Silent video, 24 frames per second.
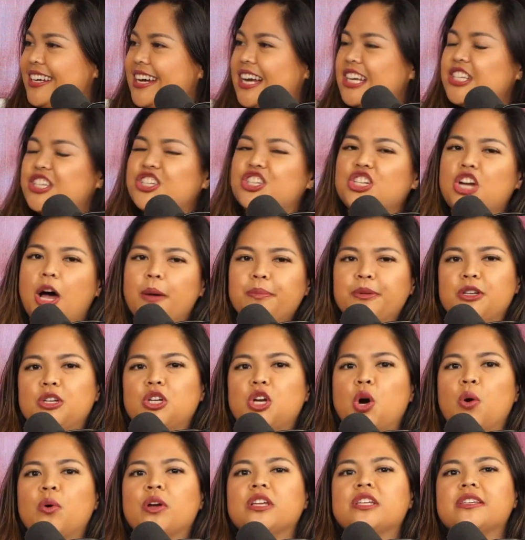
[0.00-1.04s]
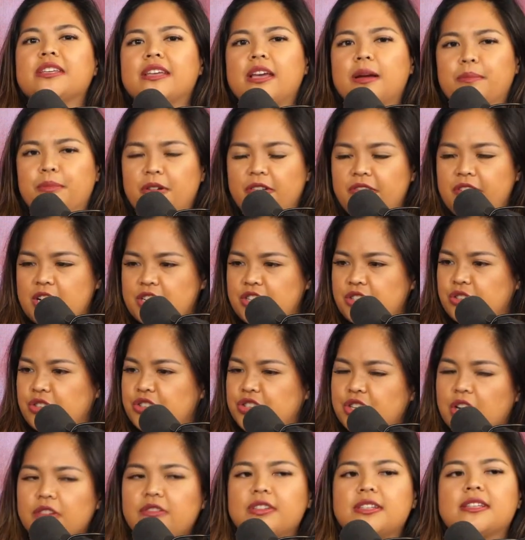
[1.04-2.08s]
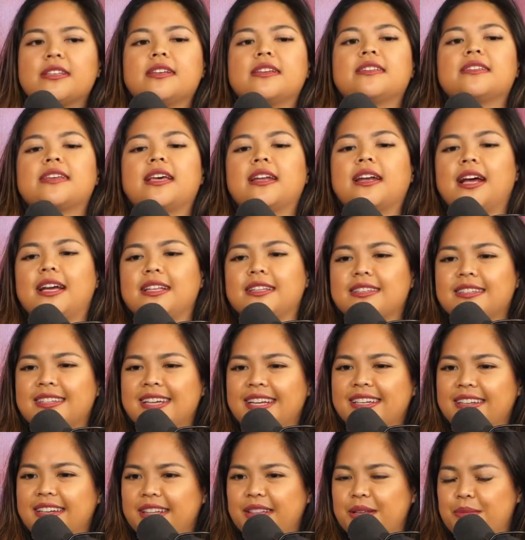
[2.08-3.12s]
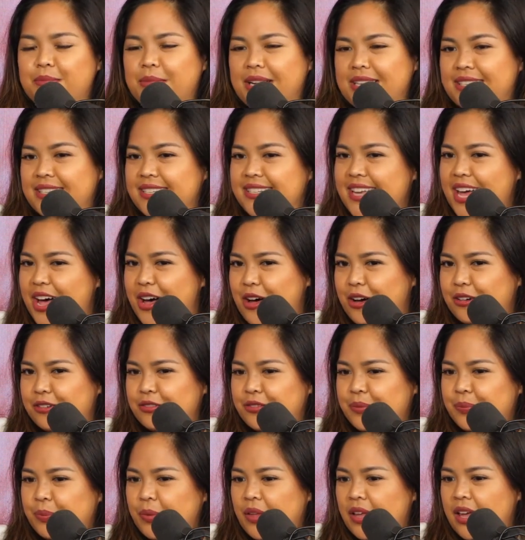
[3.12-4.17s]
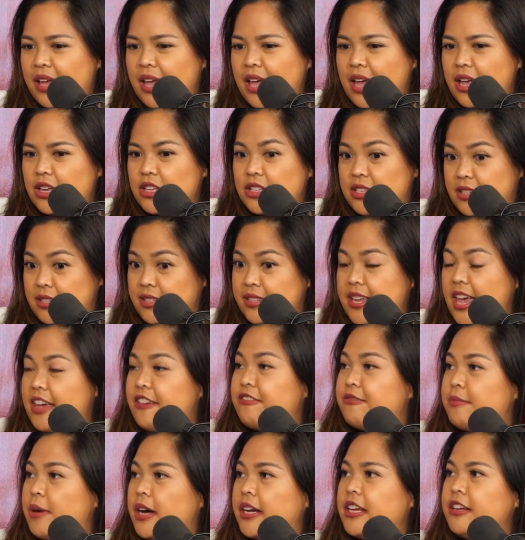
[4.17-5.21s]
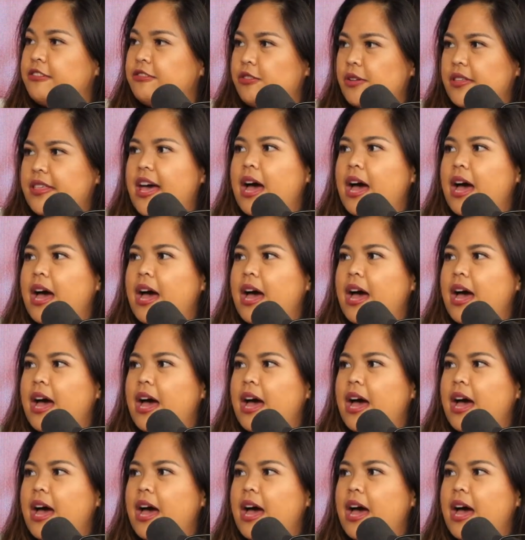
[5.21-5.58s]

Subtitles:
I stopped going to get professional services and I instead did them myself to save money for that